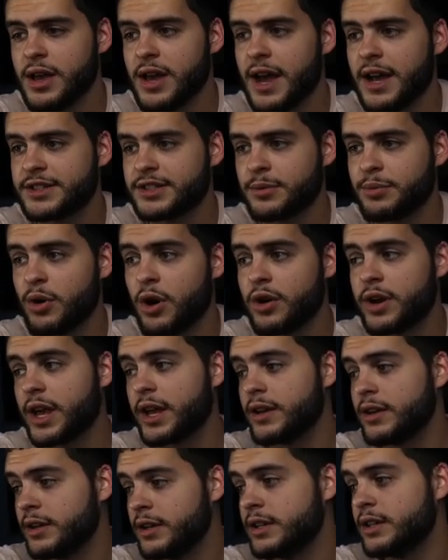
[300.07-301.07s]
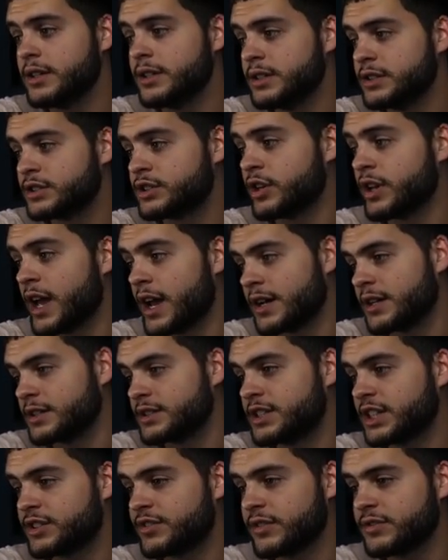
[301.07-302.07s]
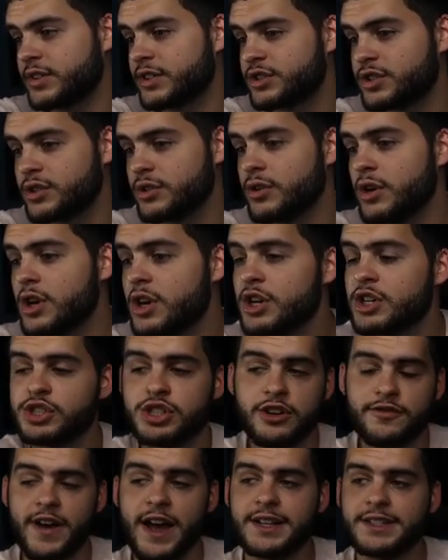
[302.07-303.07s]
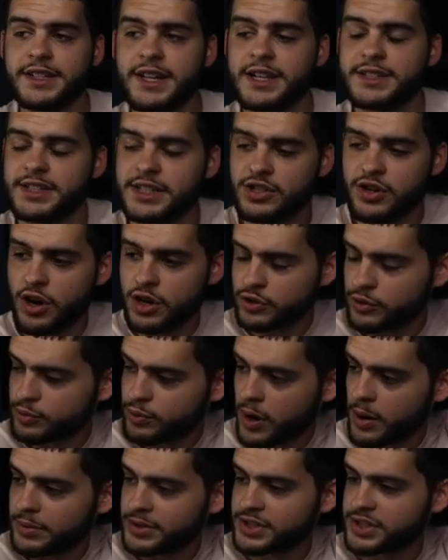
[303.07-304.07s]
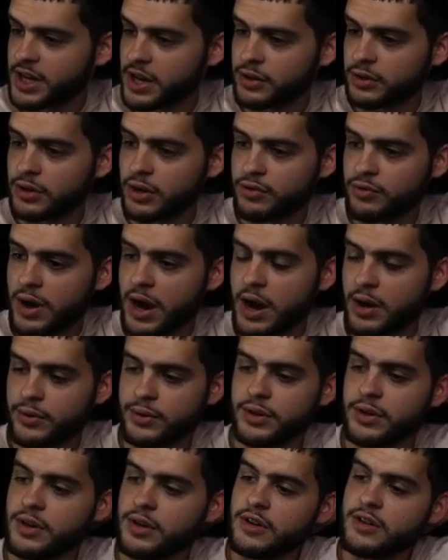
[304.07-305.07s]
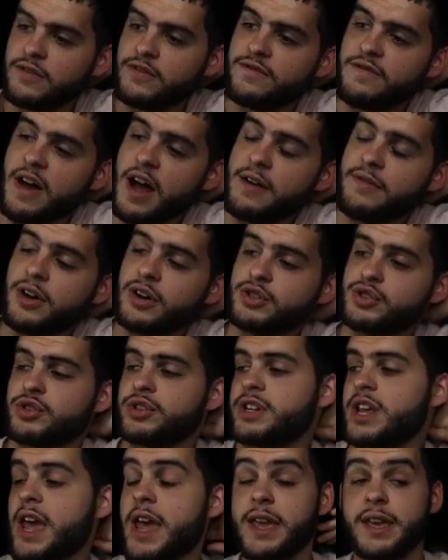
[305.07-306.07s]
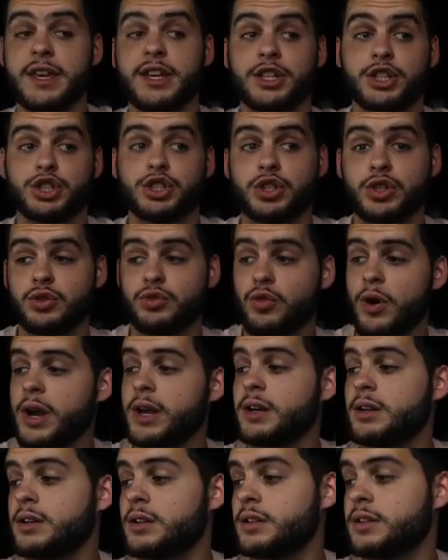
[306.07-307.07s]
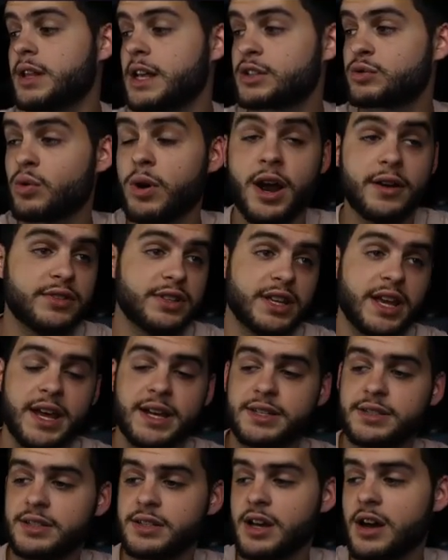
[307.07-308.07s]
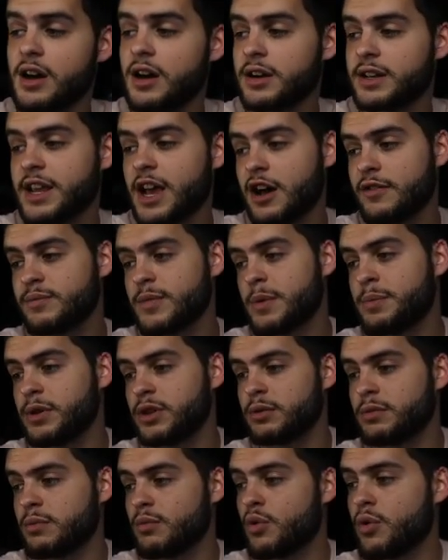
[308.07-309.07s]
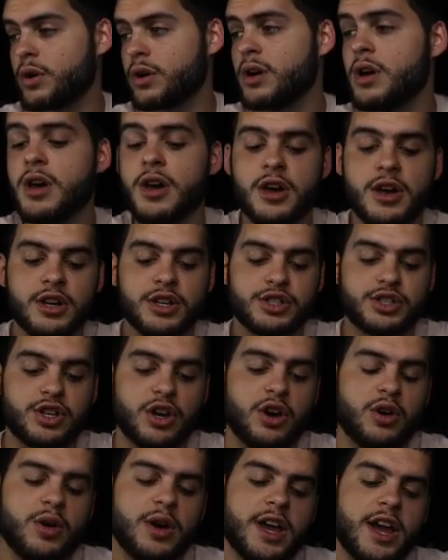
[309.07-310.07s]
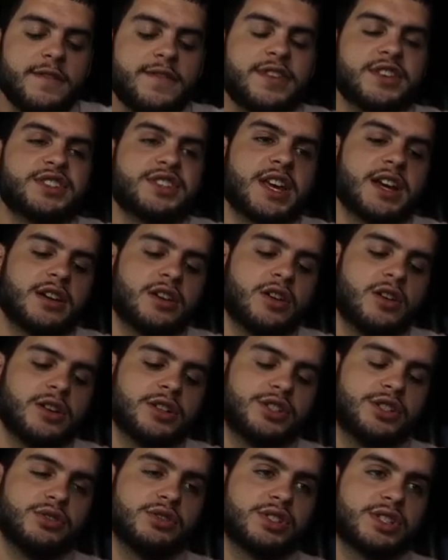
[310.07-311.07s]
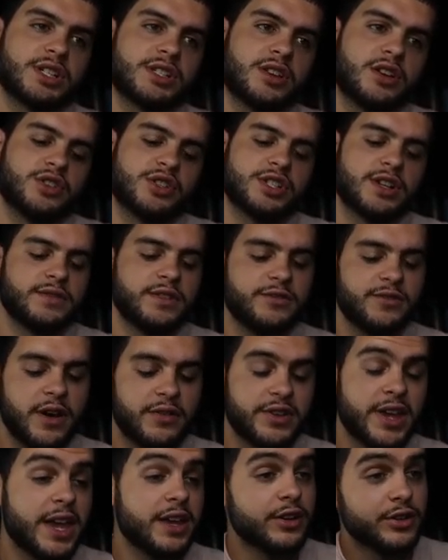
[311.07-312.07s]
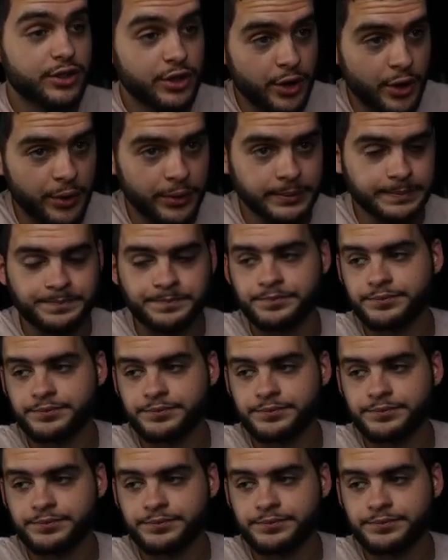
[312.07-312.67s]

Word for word: at some point. Okay, so yeah, 652. So if I had to guess, these cards will probably settle around 500K-ish, right? That's where I have to guess. Calvin might be a little bit more. So if the set costs you 675K to do,